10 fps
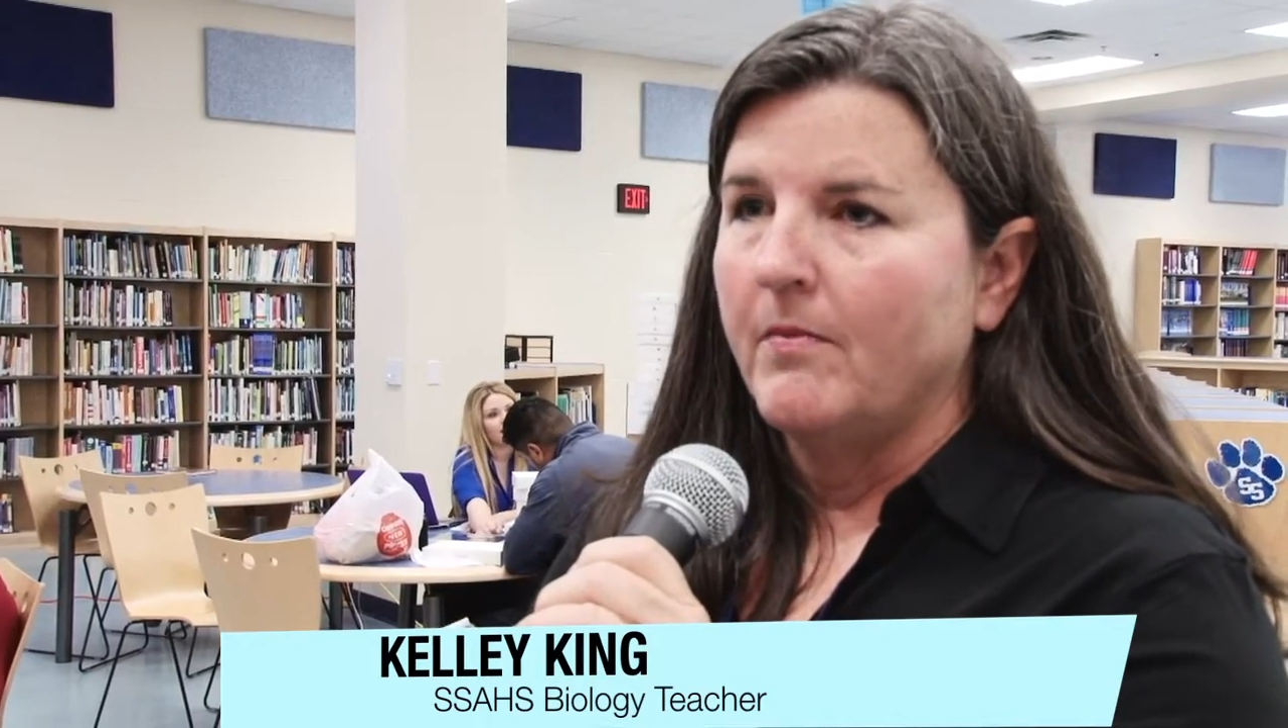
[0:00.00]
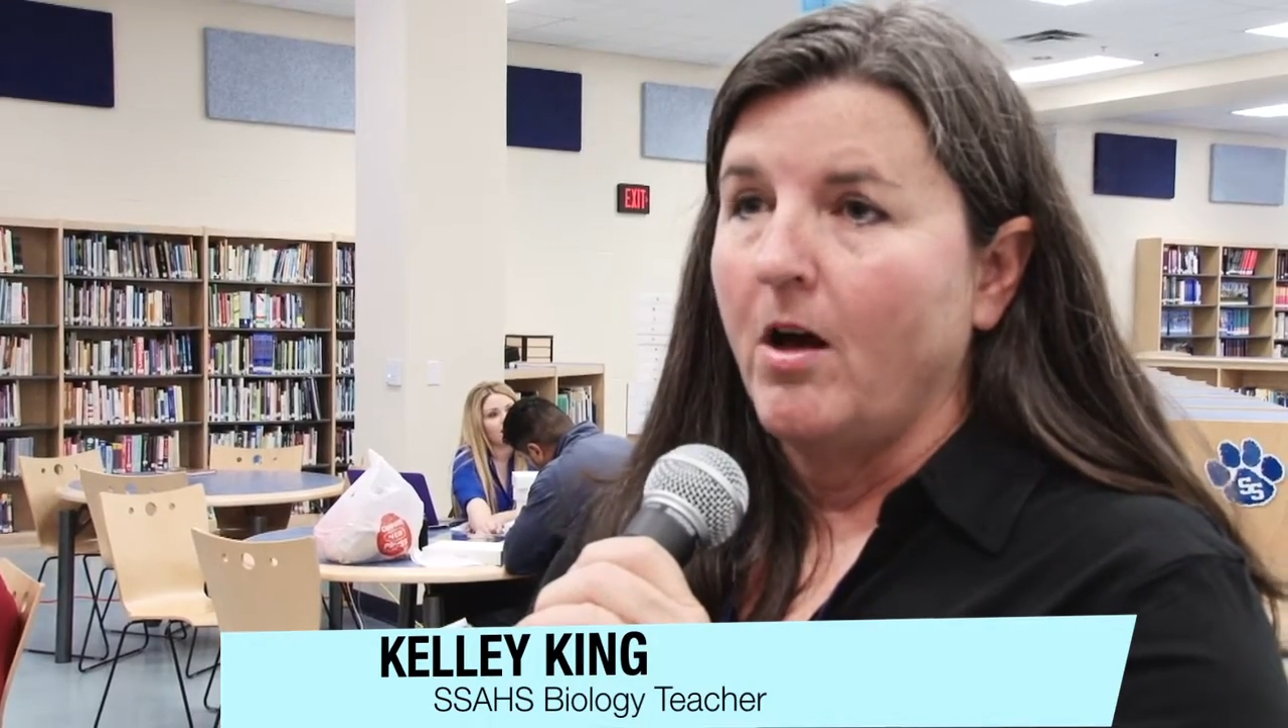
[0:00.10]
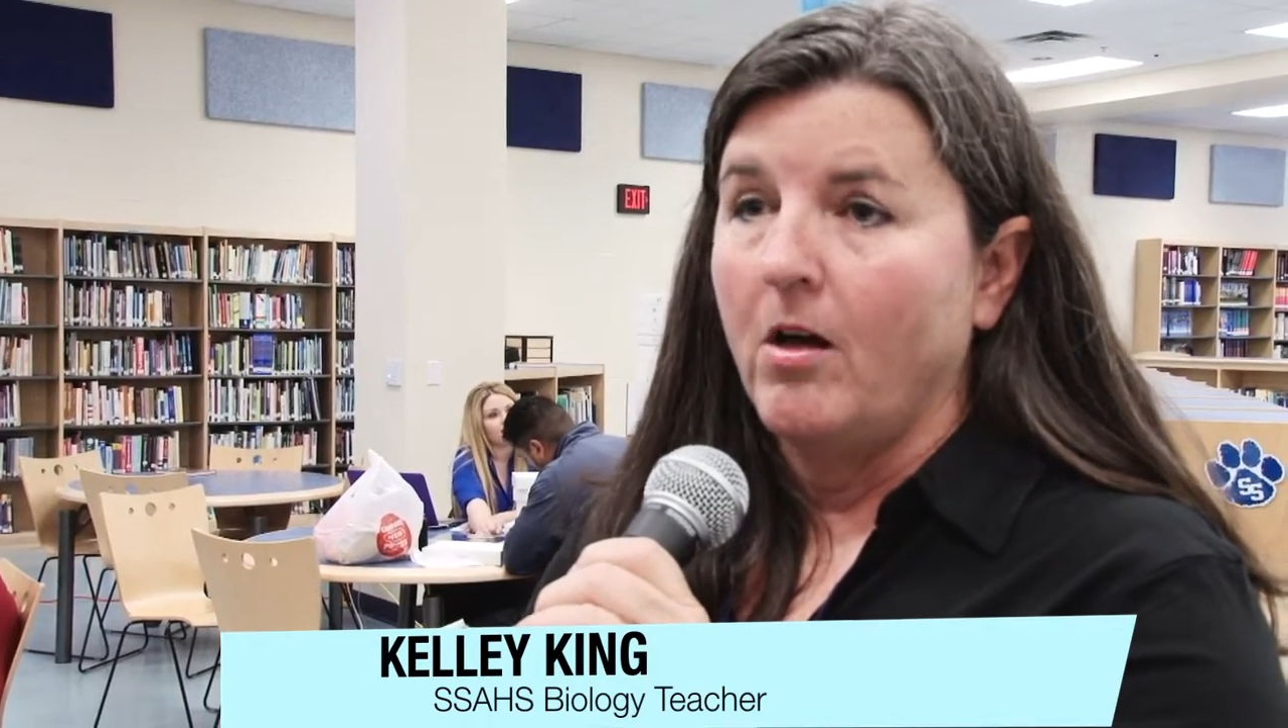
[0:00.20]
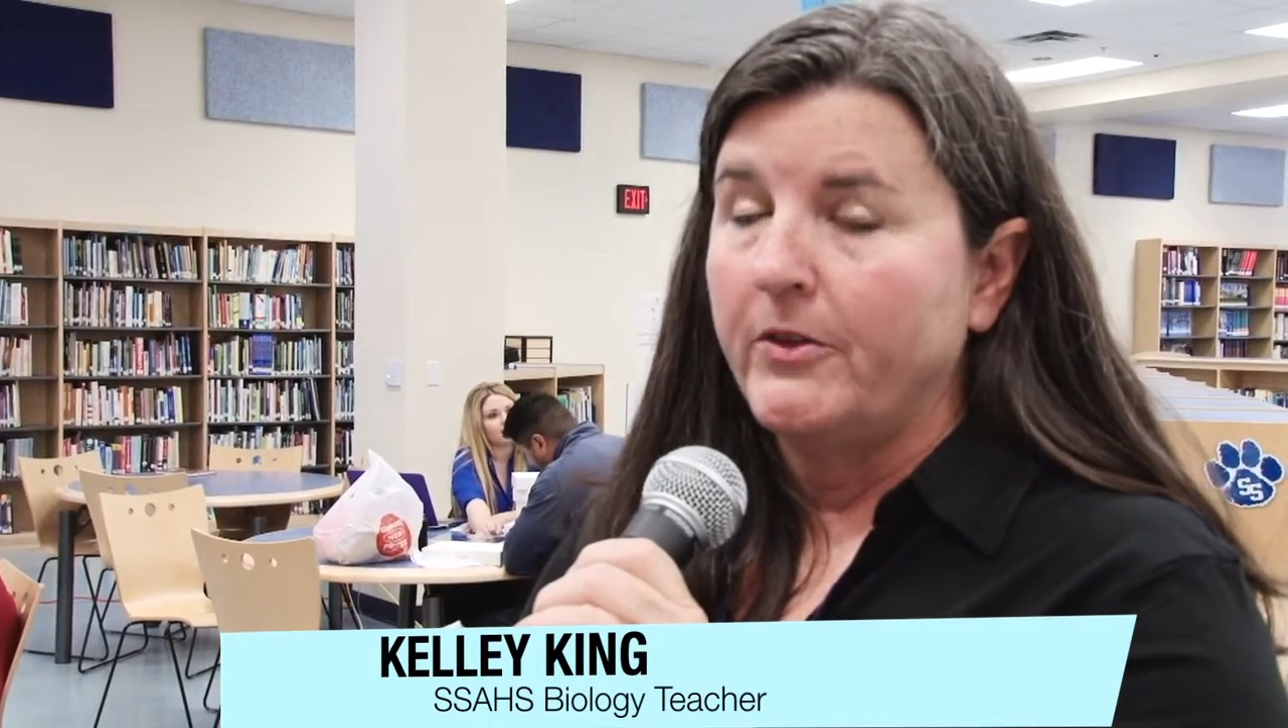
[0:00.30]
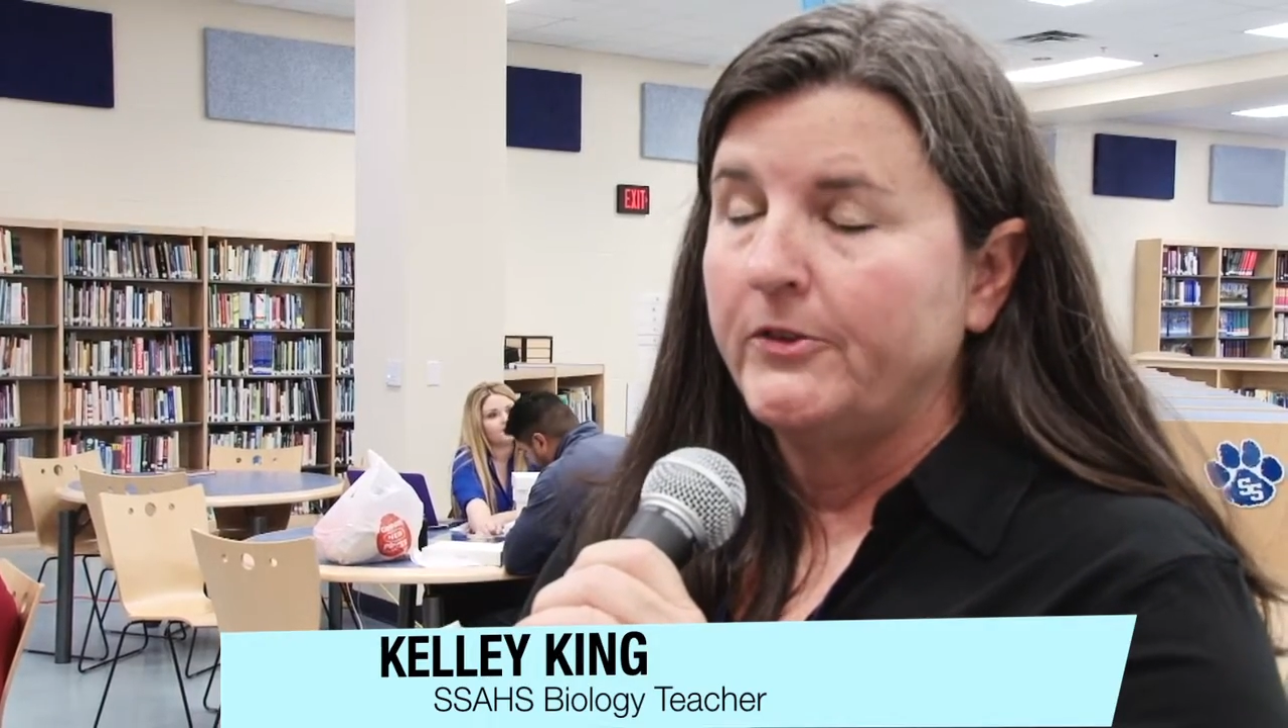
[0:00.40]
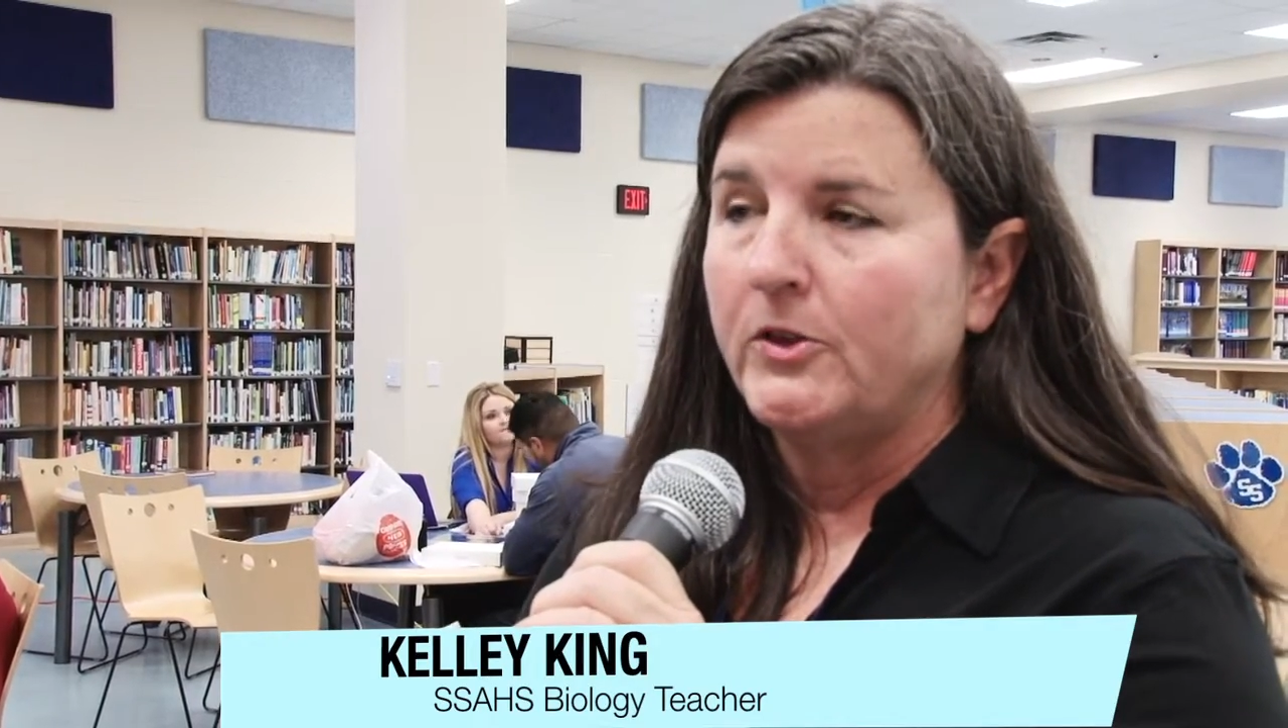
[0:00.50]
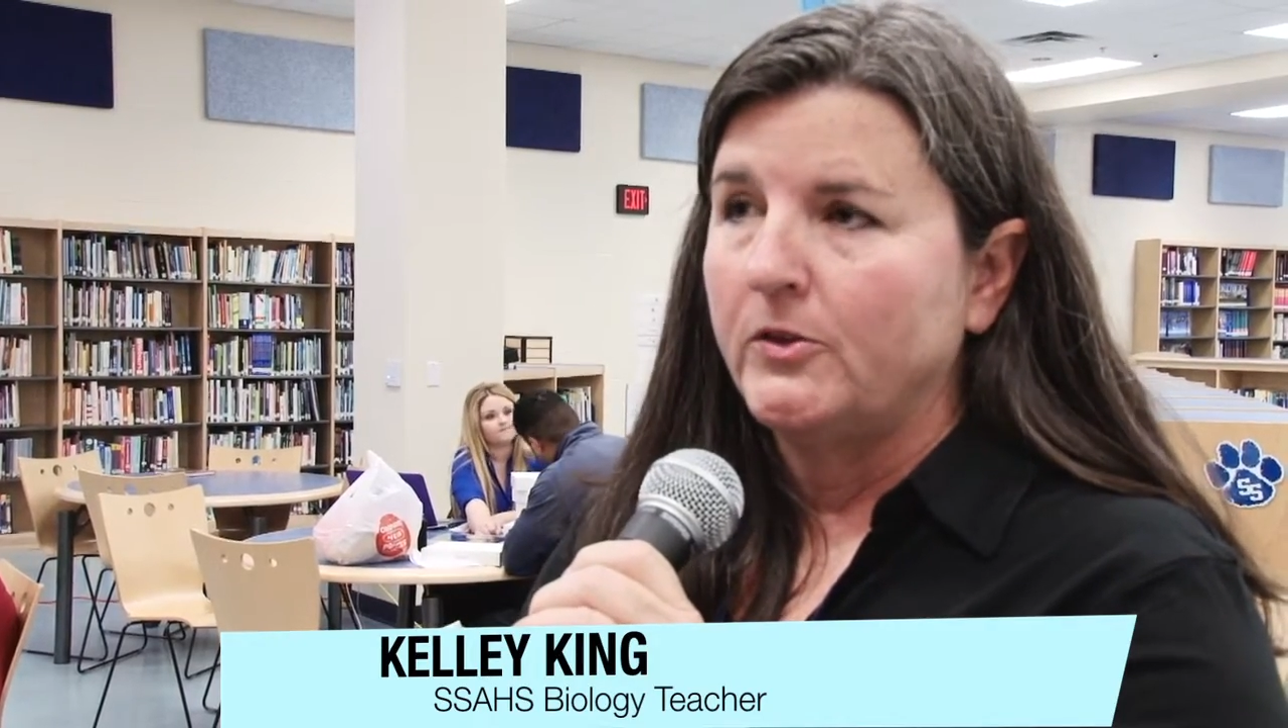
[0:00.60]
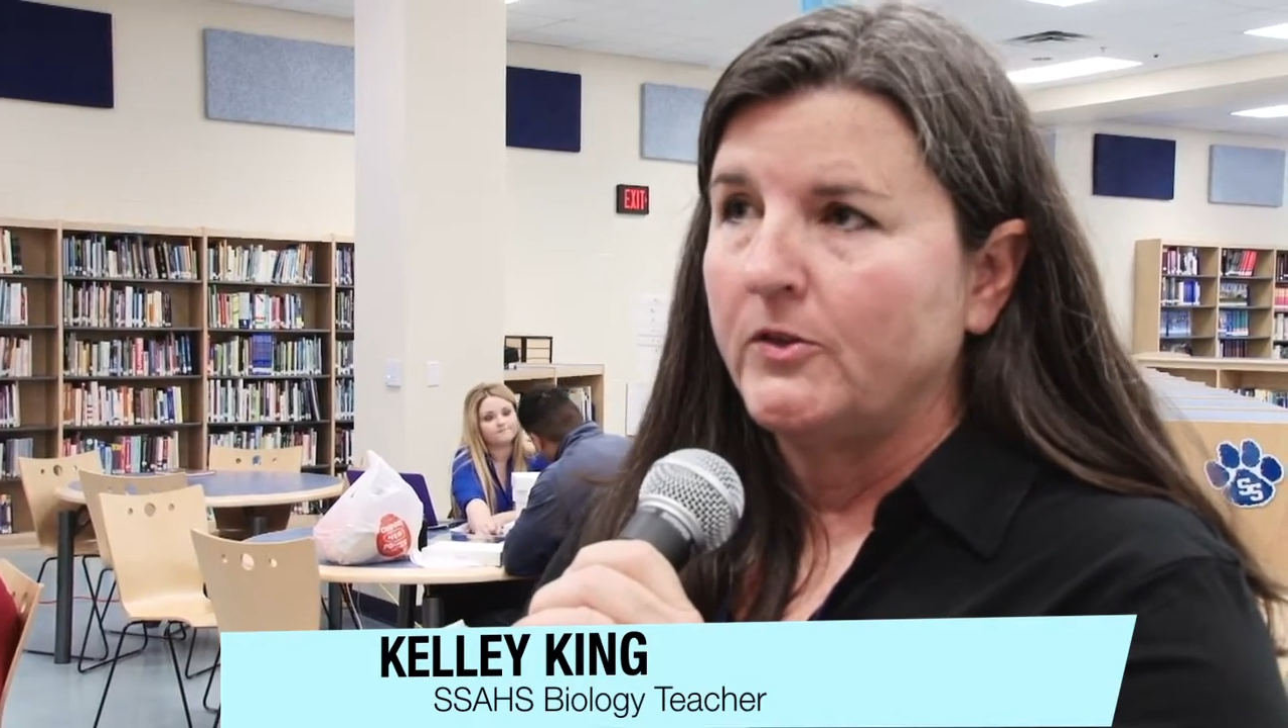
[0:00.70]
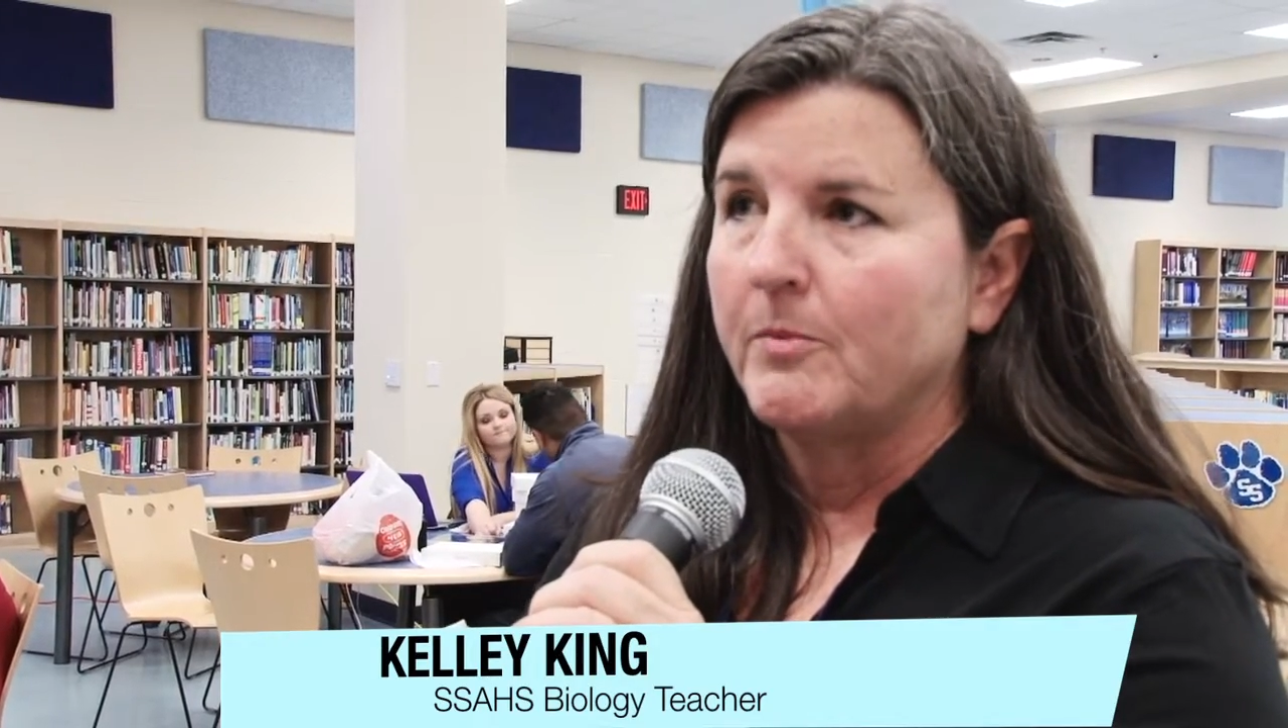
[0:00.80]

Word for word: all the students